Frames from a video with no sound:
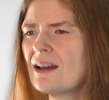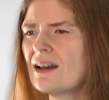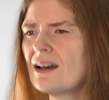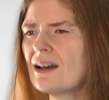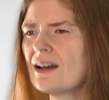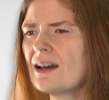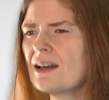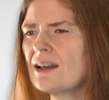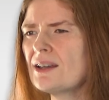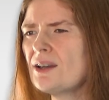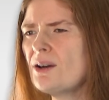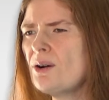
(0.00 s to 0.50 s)

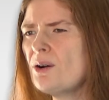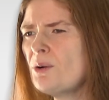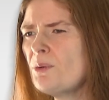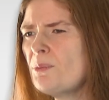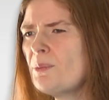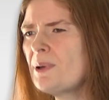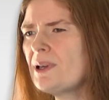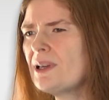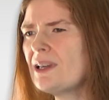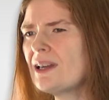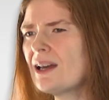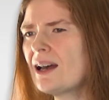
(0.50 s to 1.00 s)
I hope
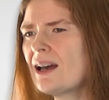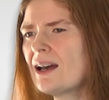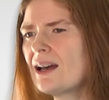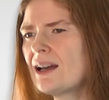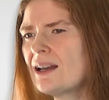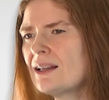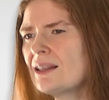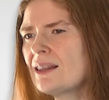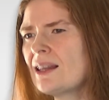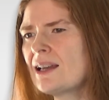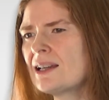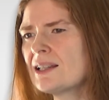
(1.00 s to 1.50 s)
it
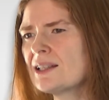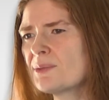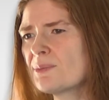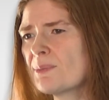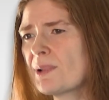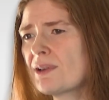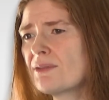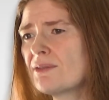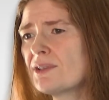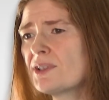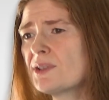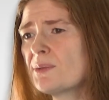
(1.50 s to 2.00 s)
highlights my
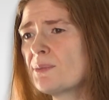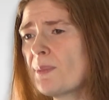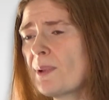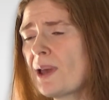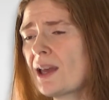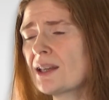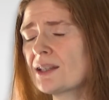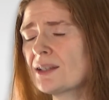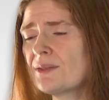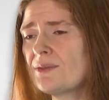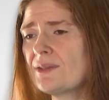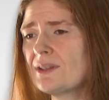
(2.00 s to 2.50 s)

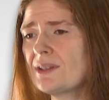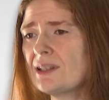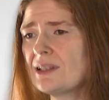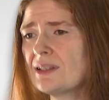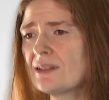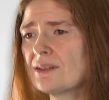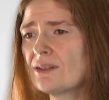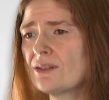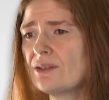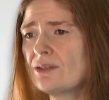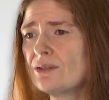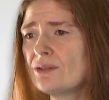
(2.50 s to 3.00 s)
respect for this
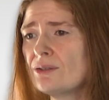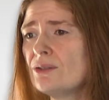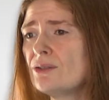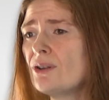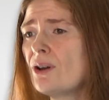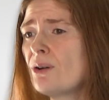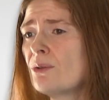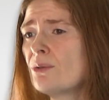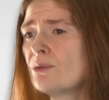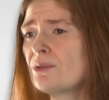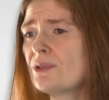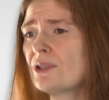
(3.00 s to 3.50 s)

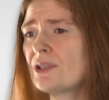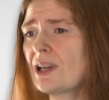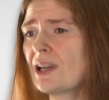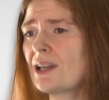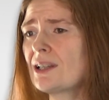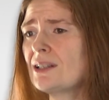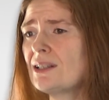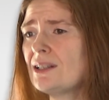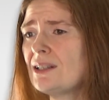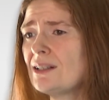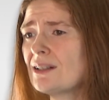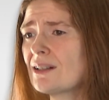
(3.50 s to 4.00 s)
unknown
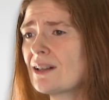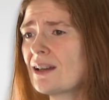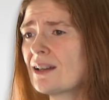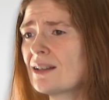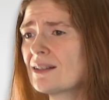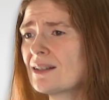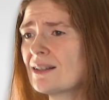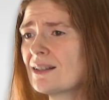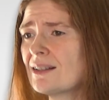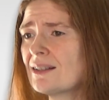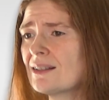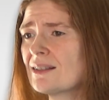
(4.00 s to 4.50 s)
Chinese
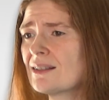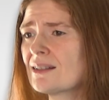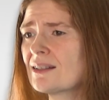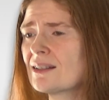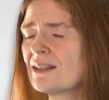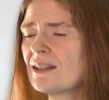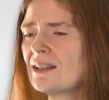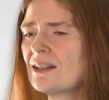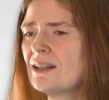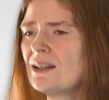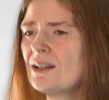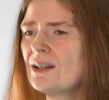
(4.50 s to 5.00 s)
artist.
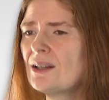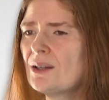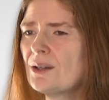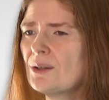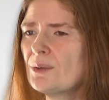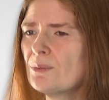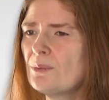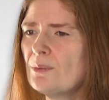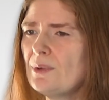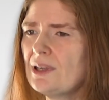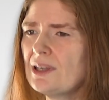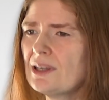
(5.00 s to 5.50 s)

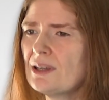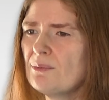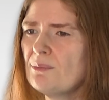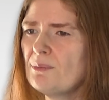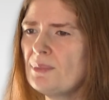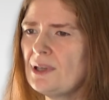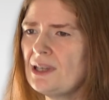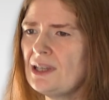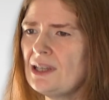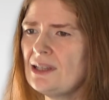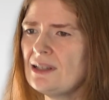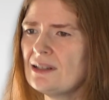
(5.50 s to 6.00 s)
We can
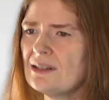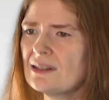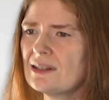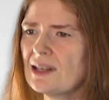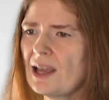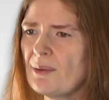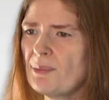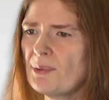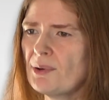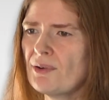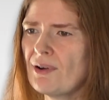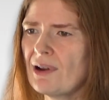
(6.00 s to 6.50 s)
be
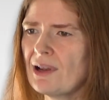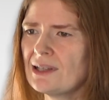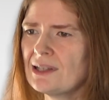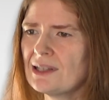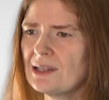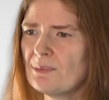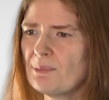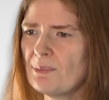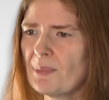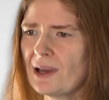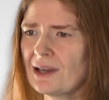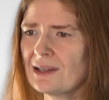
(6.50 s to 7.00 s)

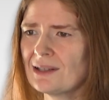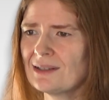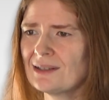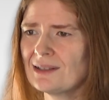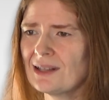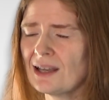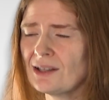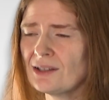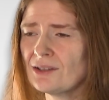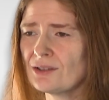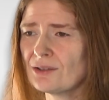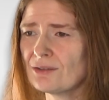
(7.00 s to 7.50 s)
separated by
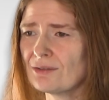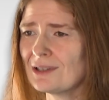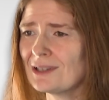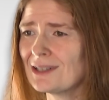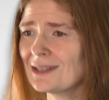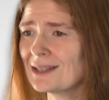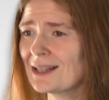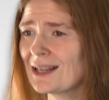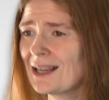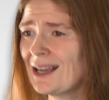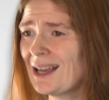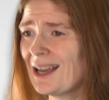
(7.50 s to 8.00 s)
centuries,
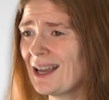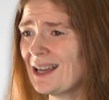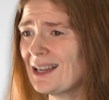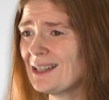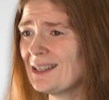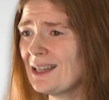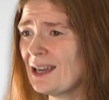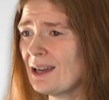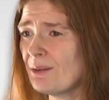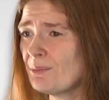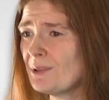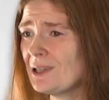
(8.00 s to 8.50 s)
and
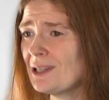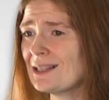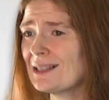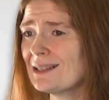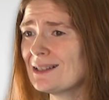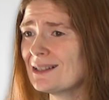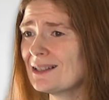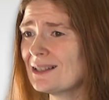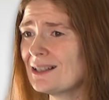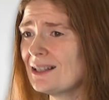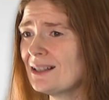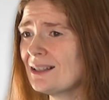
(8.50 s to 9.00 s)
yet we can
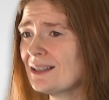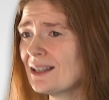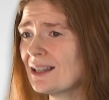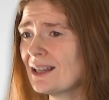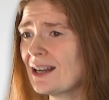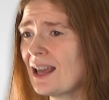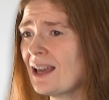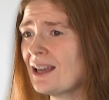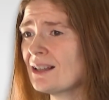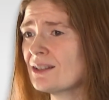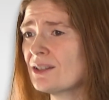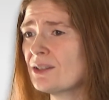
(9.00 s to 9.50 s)
still
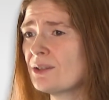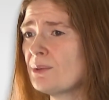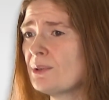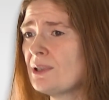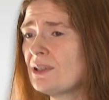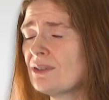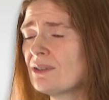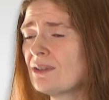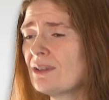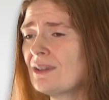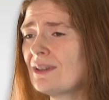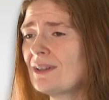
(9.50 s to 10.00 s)
connect to
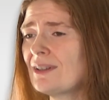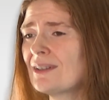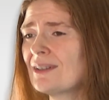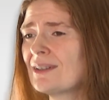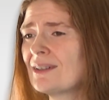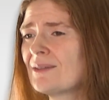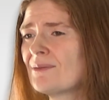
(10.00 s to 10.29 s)
each other.